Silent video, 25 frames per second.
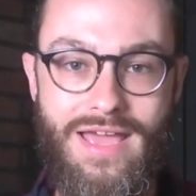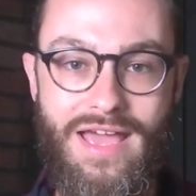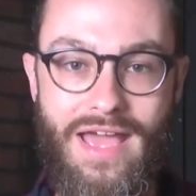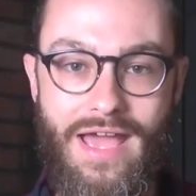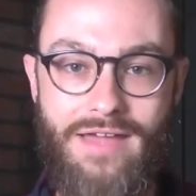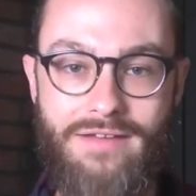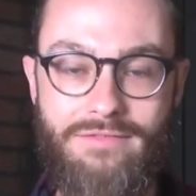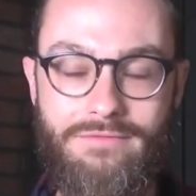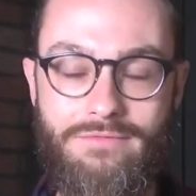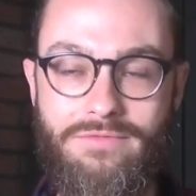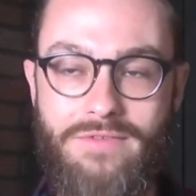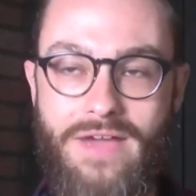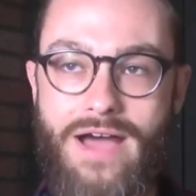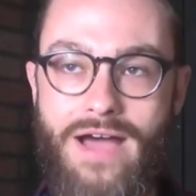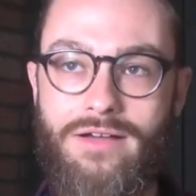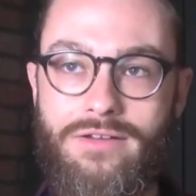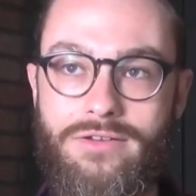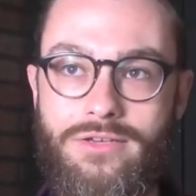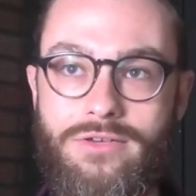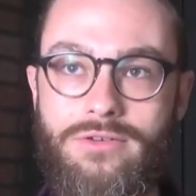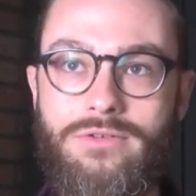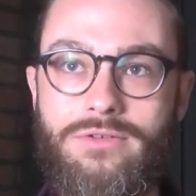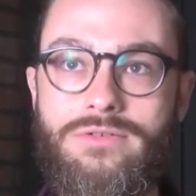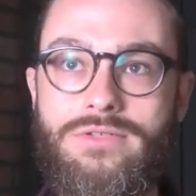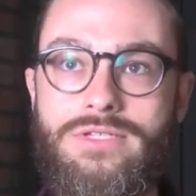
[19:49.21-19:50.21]
and
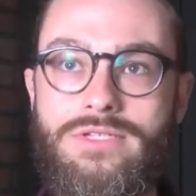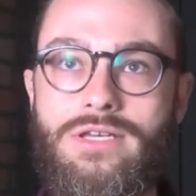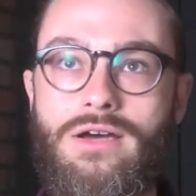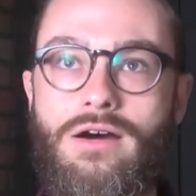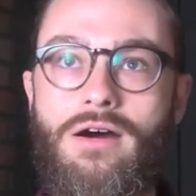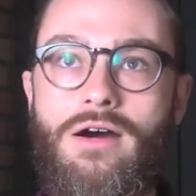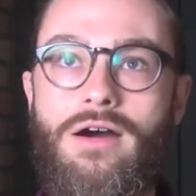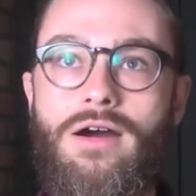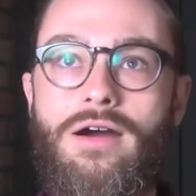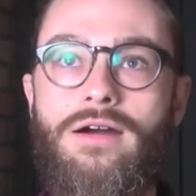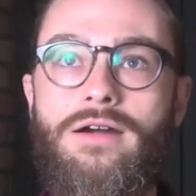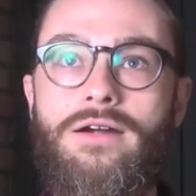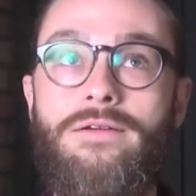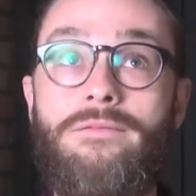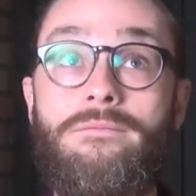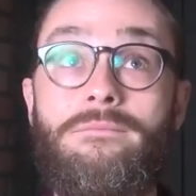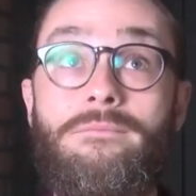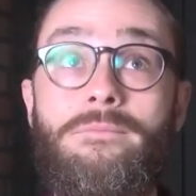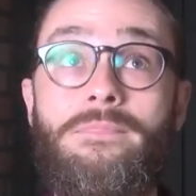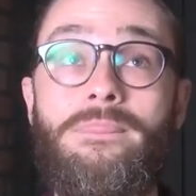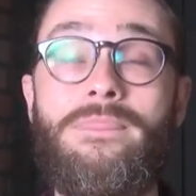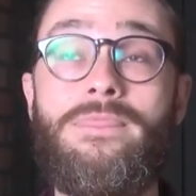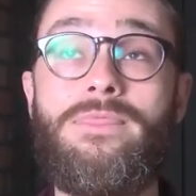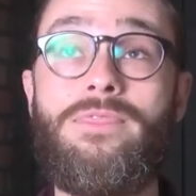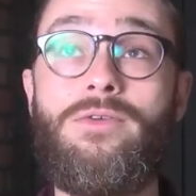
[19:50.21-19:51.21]
values are
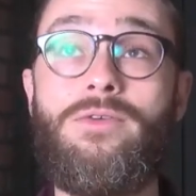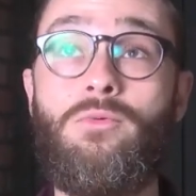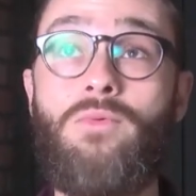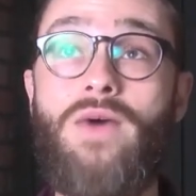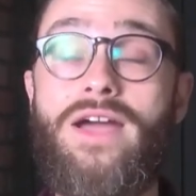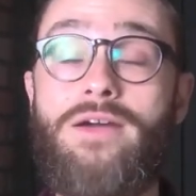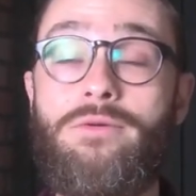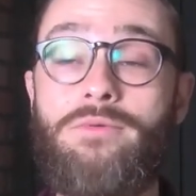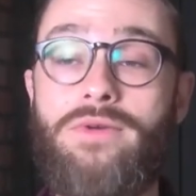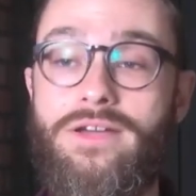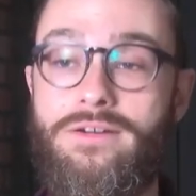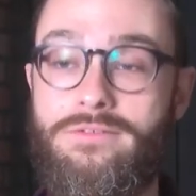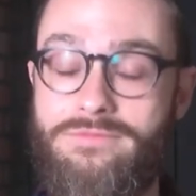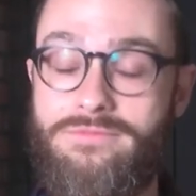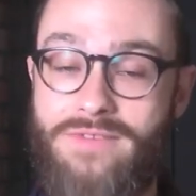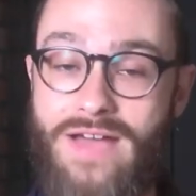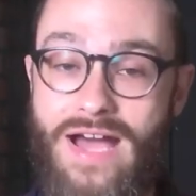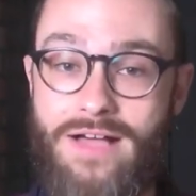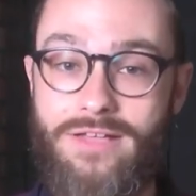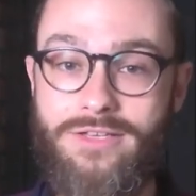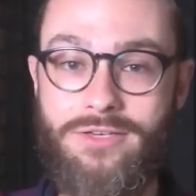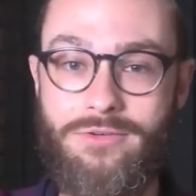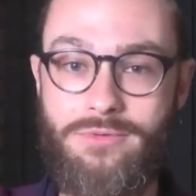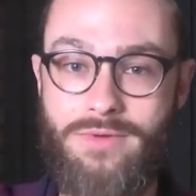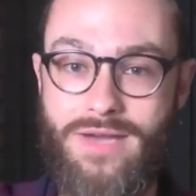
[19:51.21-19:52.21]
the way we
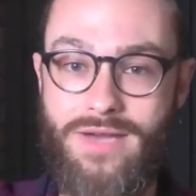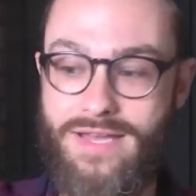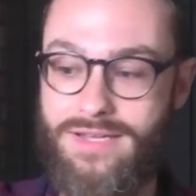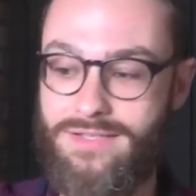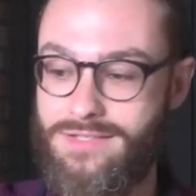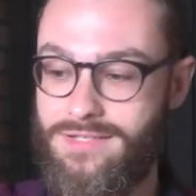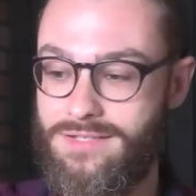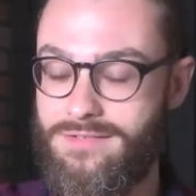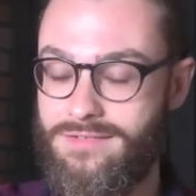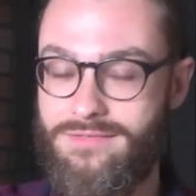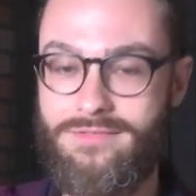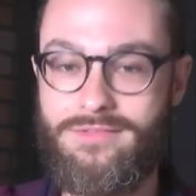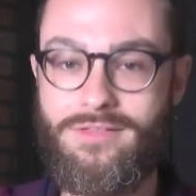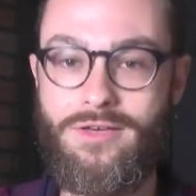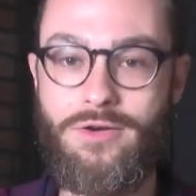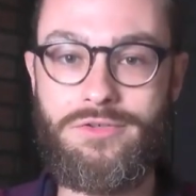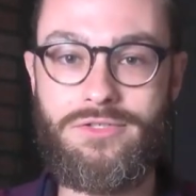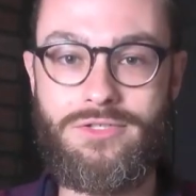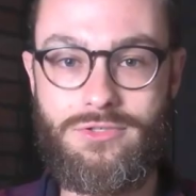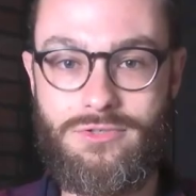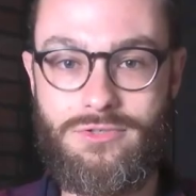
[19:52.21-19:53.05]
evaluate those